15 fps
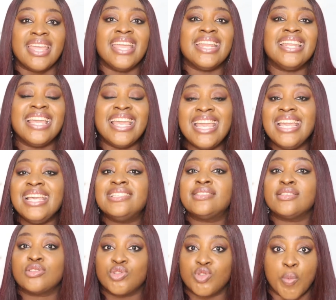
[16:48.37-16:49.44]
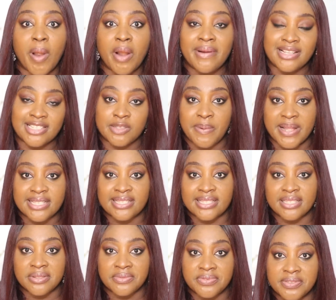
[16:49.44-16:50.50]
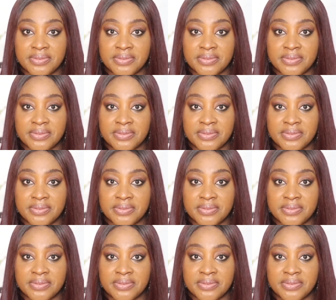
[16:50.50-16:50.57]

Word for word: it is super expensive,